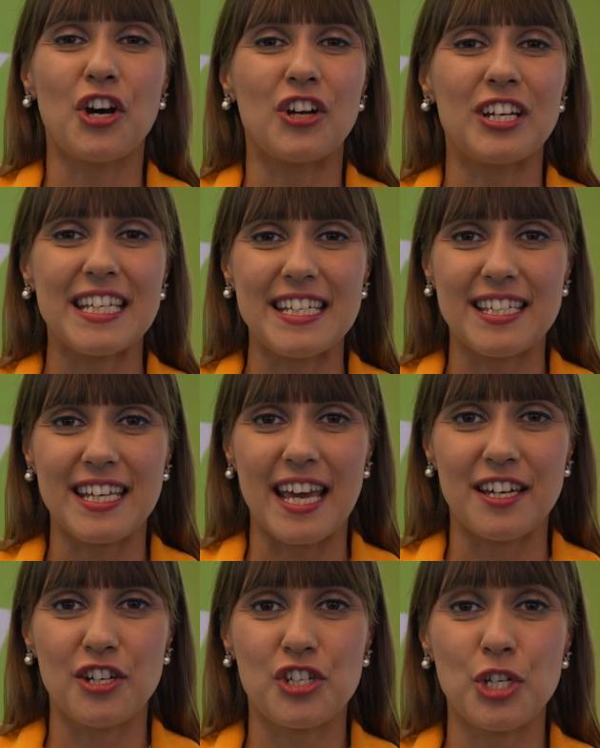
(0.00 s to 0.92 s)
on ET
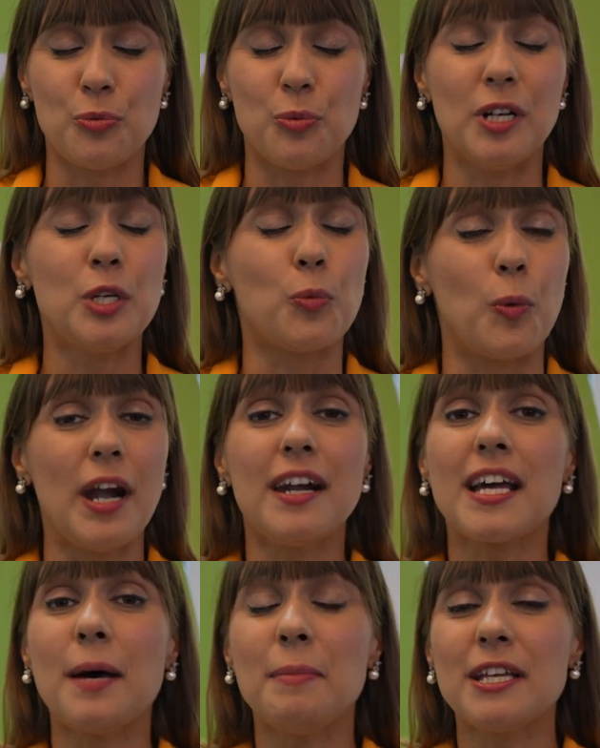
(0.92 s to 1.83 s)
Energy World. We're
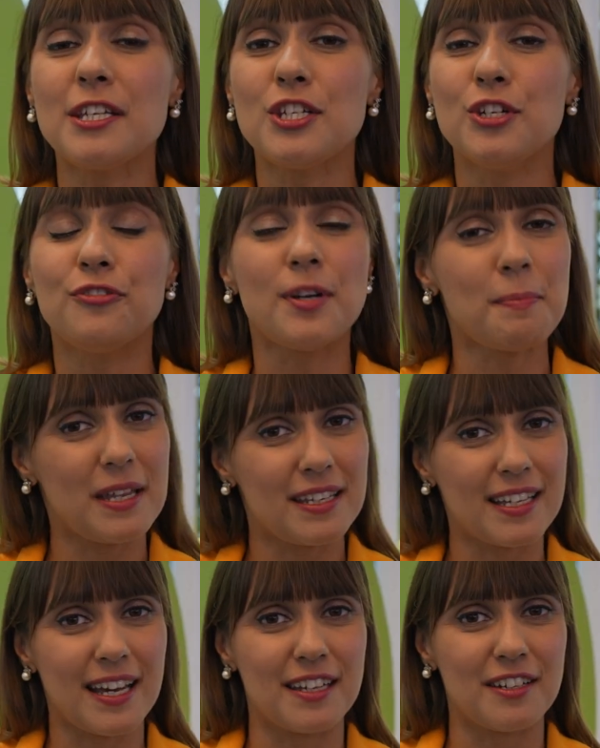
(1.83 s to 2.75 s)
coming to you from
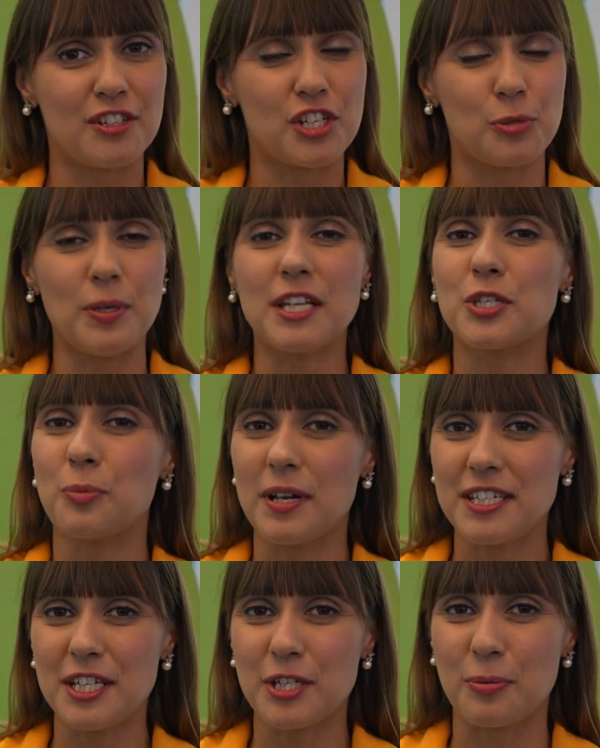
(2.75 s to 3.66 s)
India Energy Week
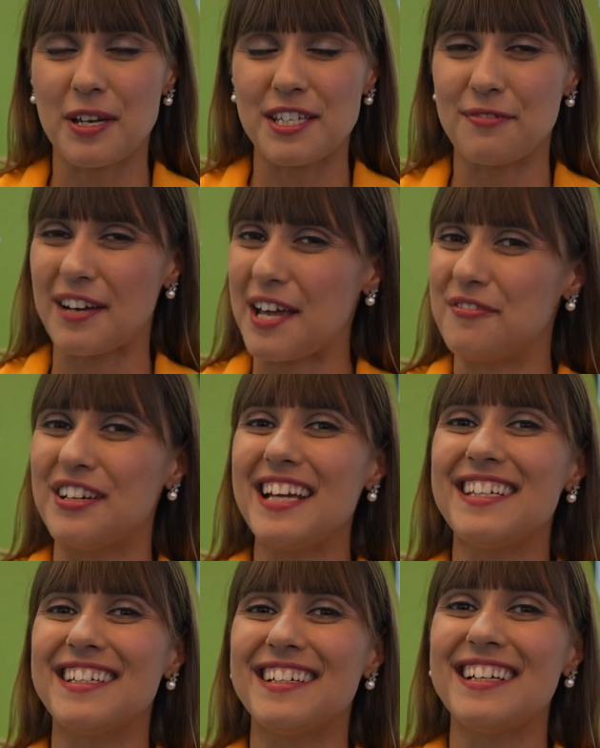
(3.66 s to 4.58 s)
2025
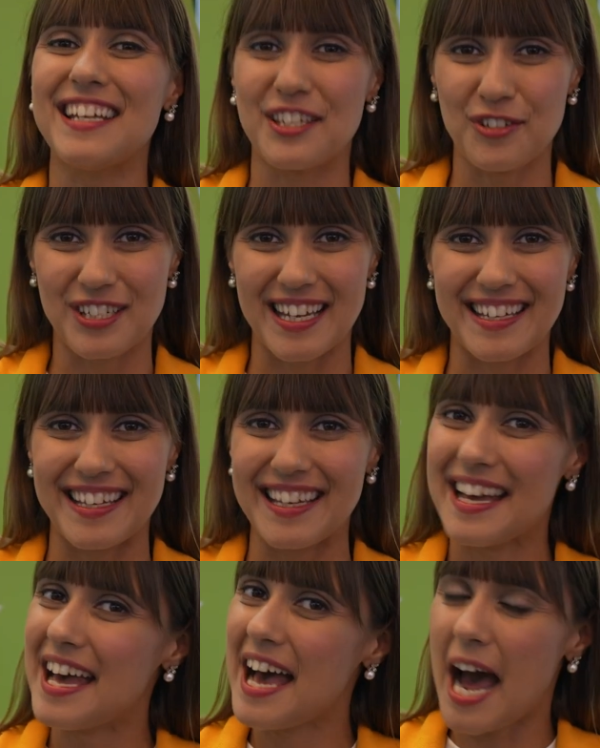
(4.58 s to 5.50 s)
right here in New Delhi.
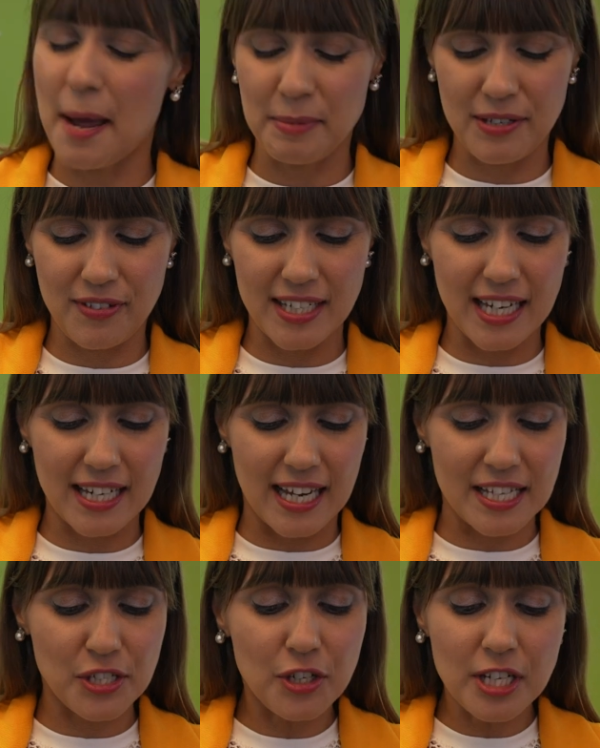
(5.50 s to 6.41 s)
I'm Devina
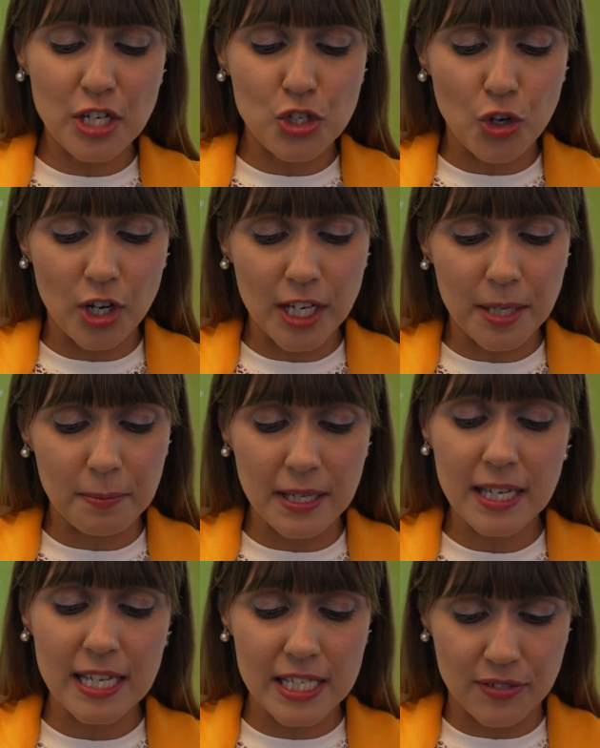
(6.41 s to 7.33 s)
Lasson and joining
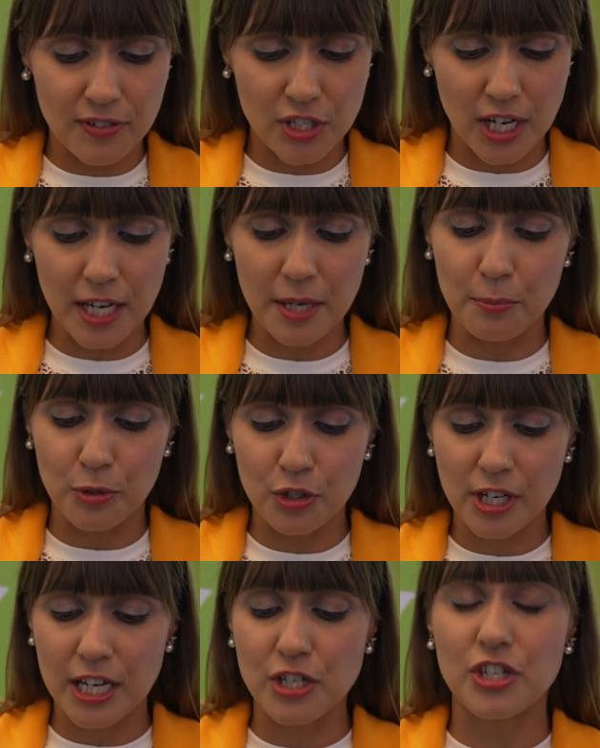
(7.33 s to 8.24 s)
me is Vijay
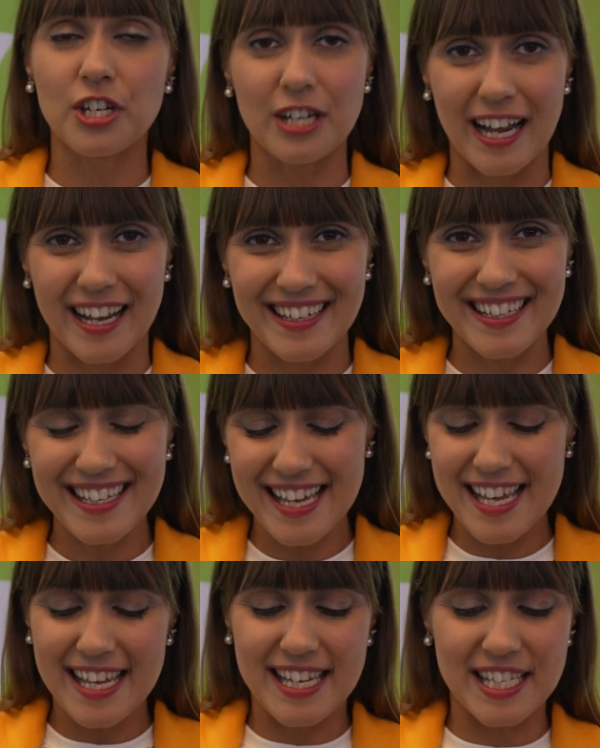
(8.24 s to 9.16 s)
Nirani.
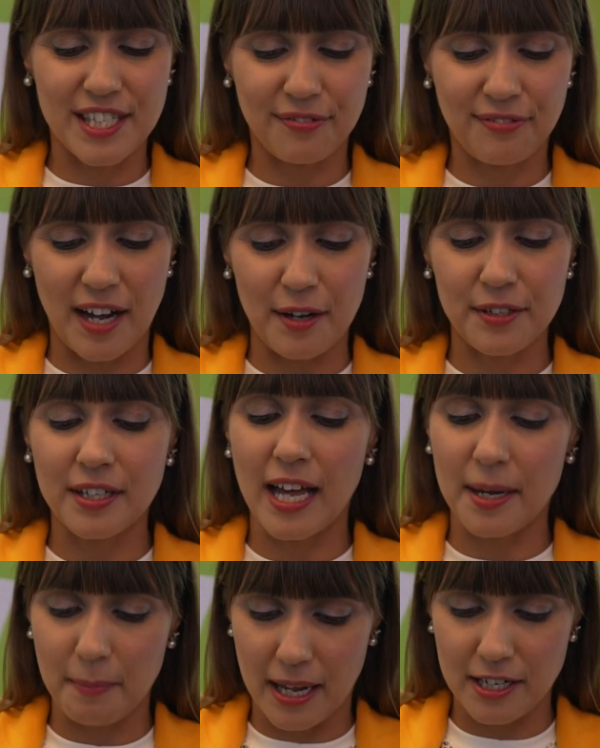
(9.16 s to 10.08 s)
He's the founder
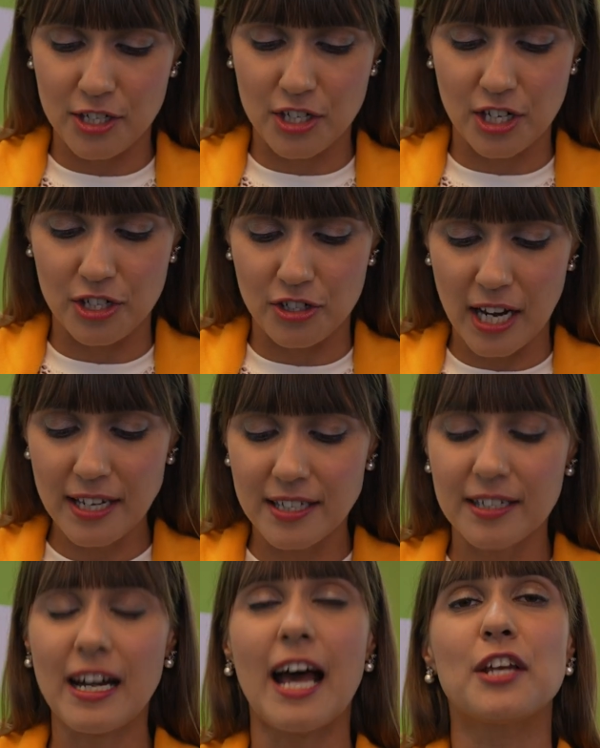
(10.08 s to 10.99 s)
and managing
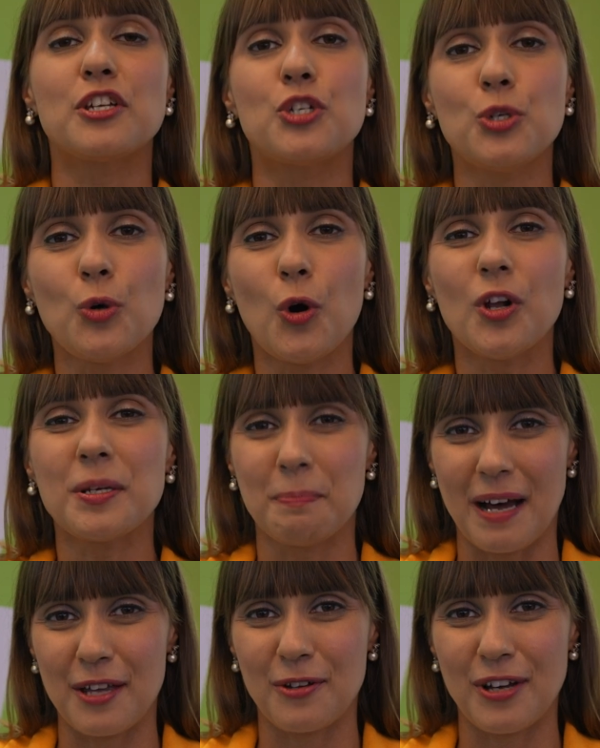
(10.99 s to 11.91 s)
director at TruAlt
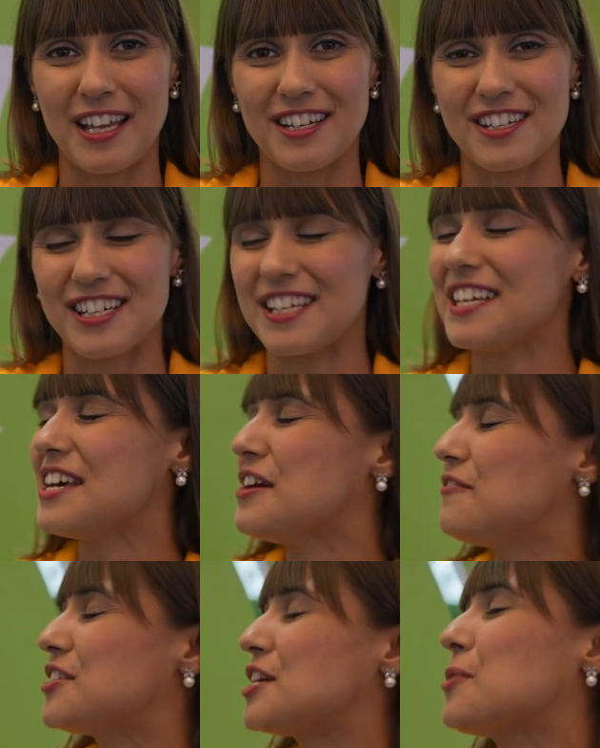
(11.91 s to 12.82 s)
Bioenergy.
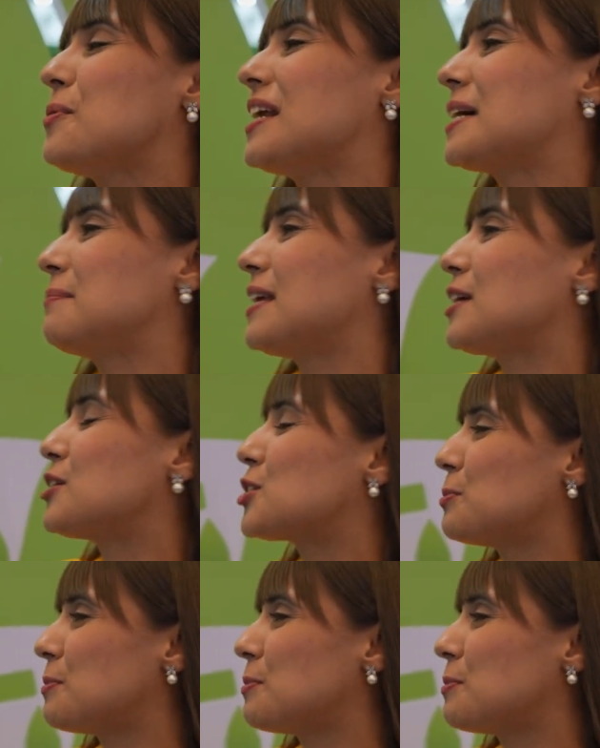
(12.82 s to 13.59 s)
Jay, welcome. Thank you so